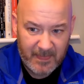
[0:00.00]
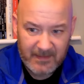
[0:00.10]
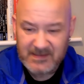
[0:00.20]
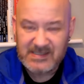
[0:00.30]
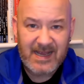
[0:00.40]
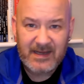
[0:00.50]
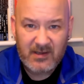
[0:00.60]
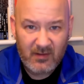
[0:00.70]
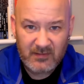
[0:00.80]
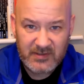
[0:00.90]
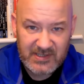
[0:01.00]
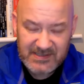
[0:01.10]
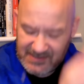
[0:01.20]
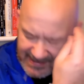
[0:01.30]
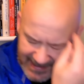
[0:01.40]

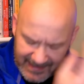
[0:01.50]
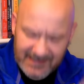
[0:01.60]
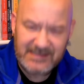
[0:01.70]
psychologists and getting